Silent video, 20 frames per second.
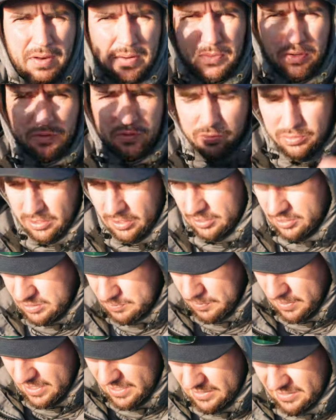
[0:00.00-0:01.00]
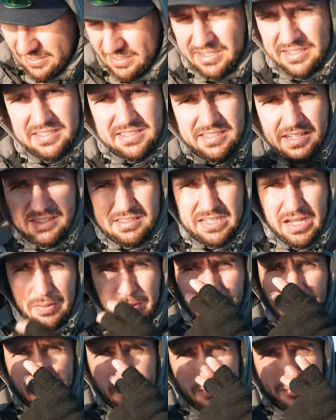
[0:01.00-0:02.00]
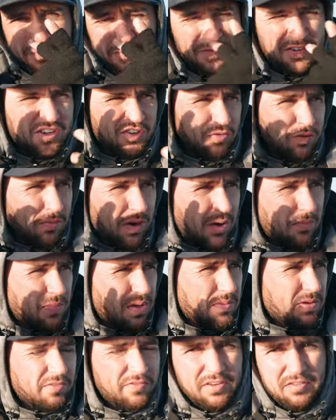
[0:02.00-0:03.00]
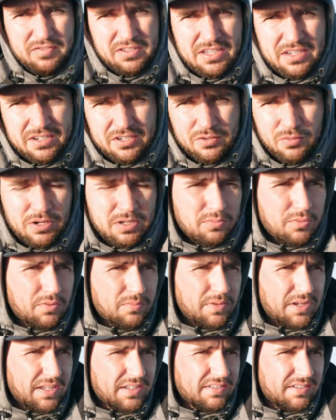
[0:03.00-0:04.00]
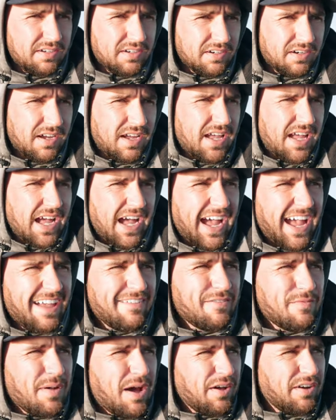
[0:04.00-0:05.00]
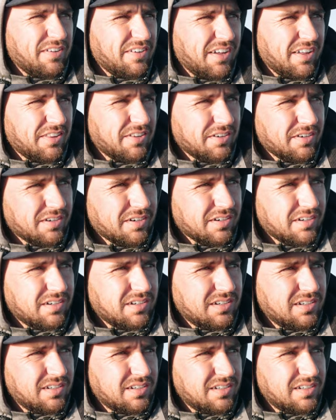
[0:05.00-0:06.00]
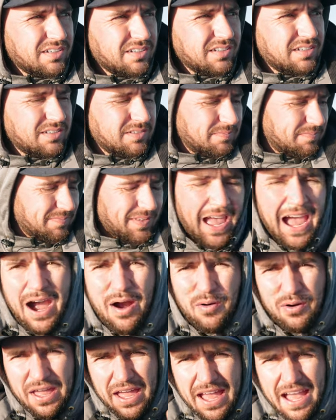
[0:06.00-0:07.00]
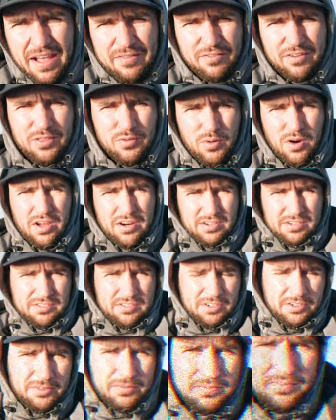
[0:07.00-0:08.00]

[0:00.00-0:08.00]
gonna move to another spot. Sun's coming up, fish for about maybe fifteen to twenty more minutes here. I have about another hour and a half on the water or so.